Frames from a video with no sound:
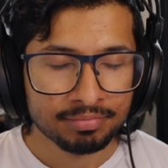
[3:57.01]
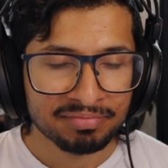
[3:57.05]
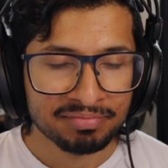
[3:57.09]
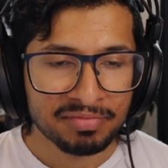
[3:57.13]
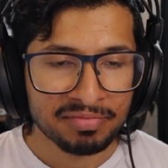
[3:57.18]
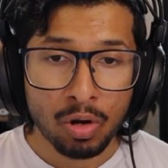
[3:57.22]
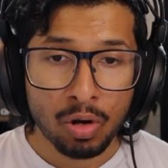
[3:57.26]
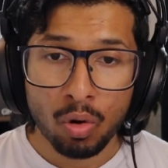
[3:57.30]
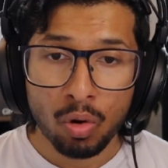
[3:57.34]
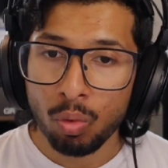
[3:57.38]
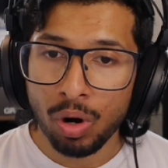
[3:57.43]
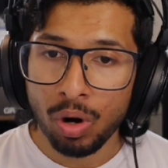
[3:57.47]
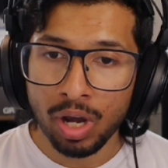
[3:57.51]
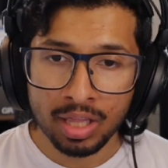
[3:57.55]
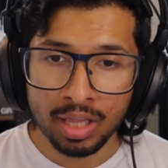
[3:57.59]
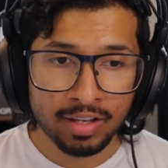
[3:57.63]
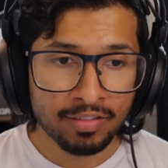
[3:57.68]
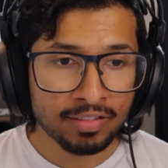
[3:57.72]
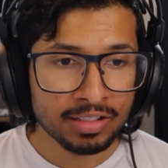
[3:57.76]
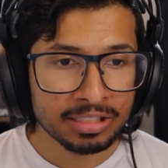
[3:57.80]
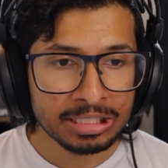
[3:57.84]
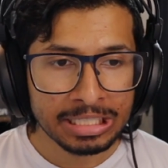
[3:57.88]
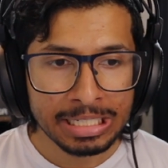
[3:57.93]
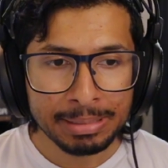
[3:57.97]
One level
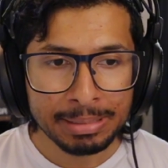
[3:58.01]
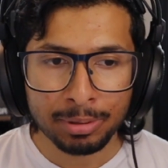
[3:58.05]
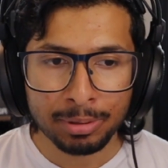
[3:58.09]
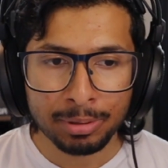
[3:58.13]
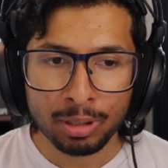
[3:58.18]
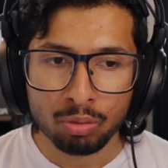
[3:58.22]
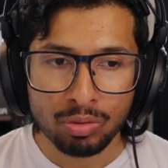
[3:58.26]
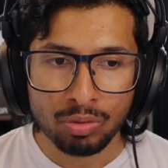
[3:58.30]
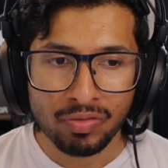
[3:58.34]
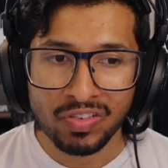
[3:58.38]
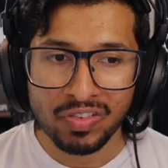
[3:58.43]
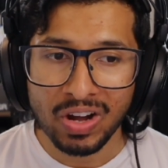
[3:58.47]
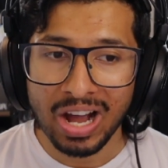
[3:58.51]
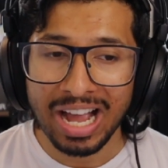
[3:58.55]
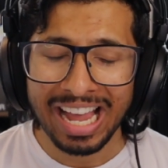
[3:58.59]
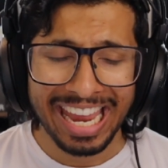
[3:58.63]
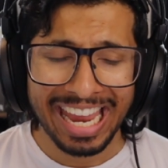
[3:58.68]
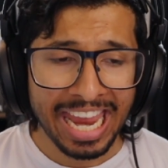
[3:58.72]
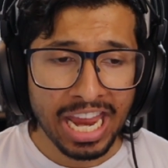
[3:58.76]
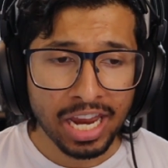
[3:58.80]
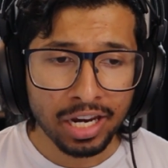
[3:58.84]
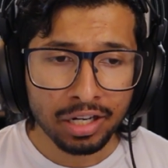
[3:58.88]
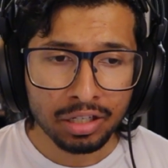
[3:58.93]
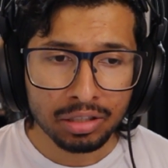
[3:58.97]
deeper, we've got
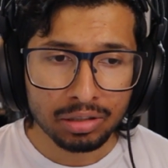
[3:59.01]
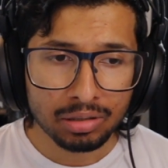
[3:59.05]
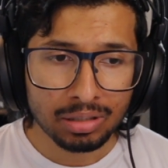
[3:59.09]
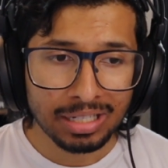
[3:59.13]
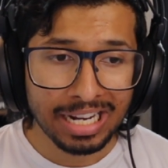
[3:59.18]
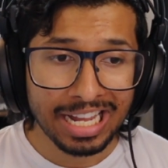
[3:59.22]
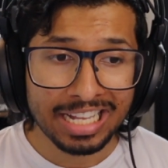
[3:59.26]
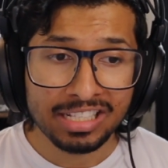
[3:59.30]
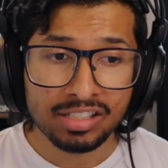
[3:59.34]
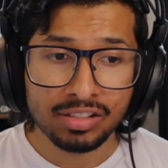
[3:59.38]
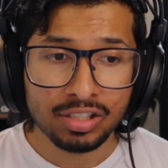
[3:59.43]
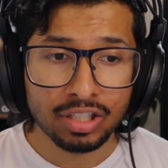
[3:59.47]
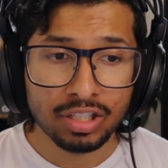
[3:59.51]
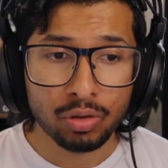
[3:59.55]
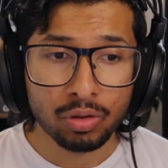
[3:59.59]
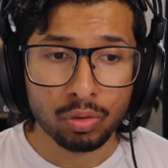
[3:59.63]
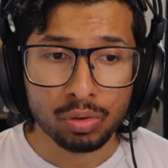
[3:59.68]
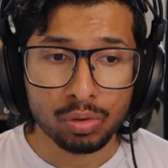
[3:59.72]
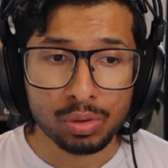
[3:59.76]
Anchor and Seahorse.